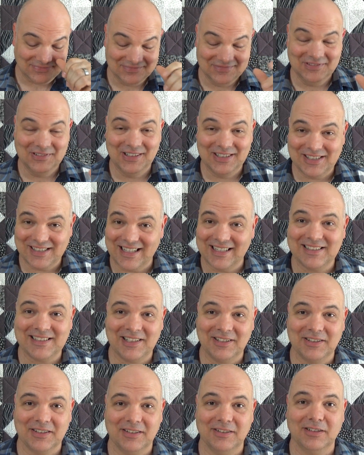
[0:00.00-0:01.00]
Which that
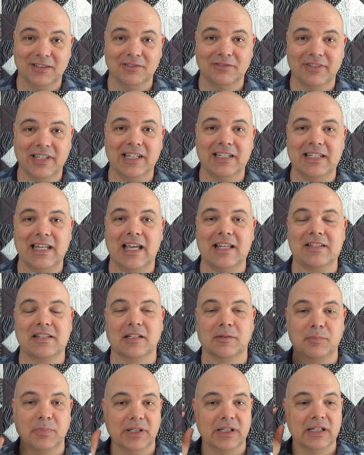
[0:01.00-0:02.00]
sounds a little
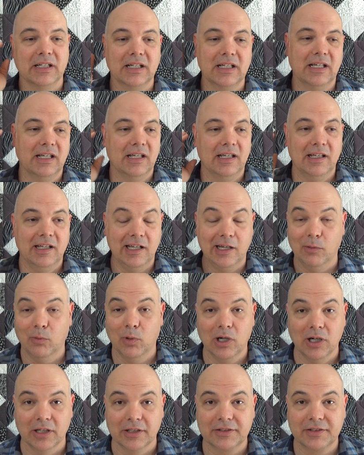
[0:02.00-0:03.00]
fantastic, but it
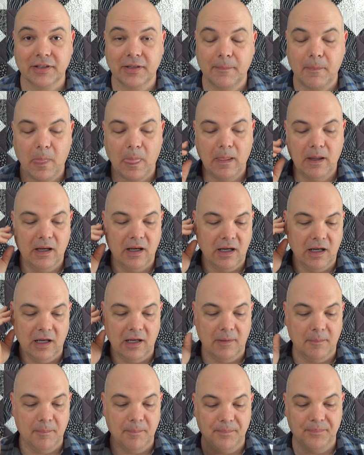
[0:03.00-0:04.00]
worked.
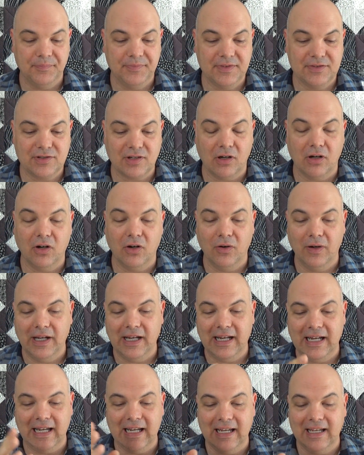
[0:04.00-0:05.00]
So,
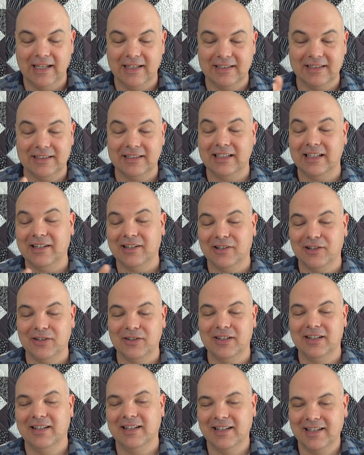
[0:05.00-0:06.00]
you
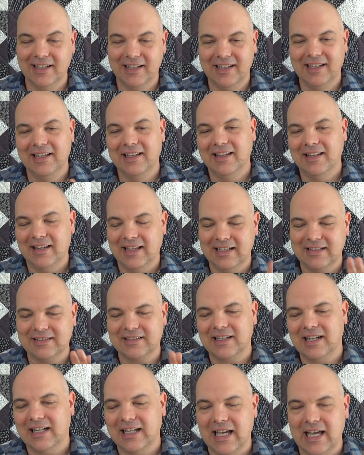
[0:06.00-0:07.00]
know, that's
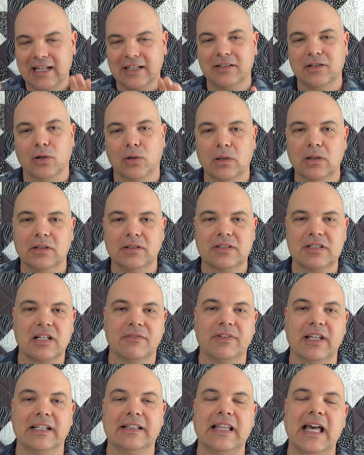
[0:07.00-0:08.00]
kind of anecdotal and
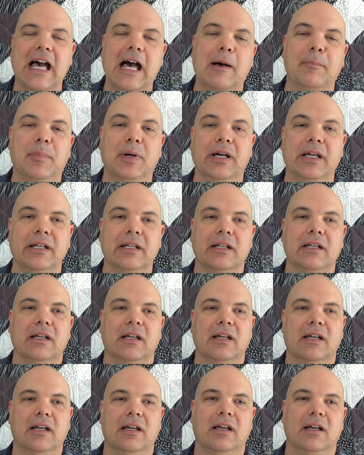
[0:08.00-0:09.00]
stuff like that, but
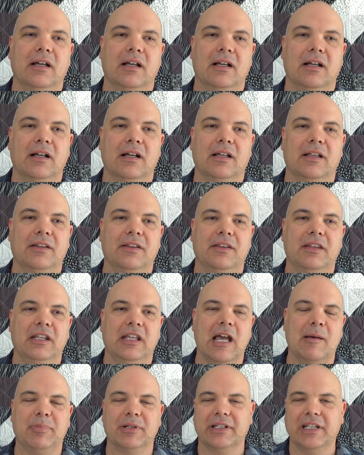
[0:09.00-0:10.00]

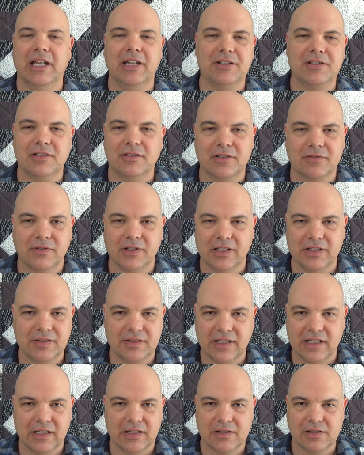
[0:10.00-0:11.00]
the applications for these
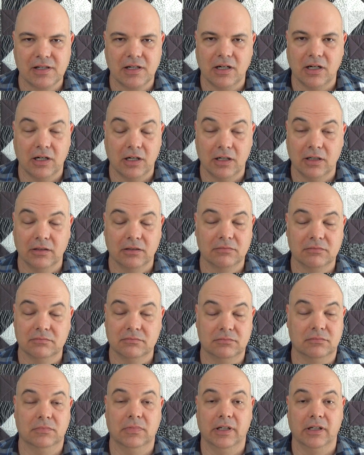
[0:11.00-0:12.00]
things are
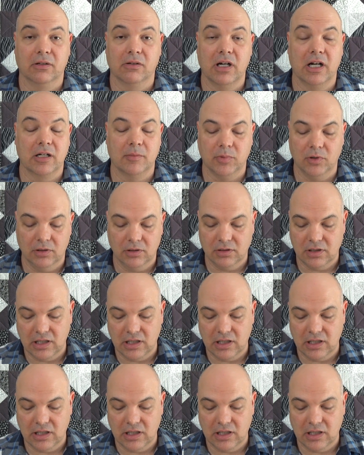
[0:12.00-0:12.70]
incredible.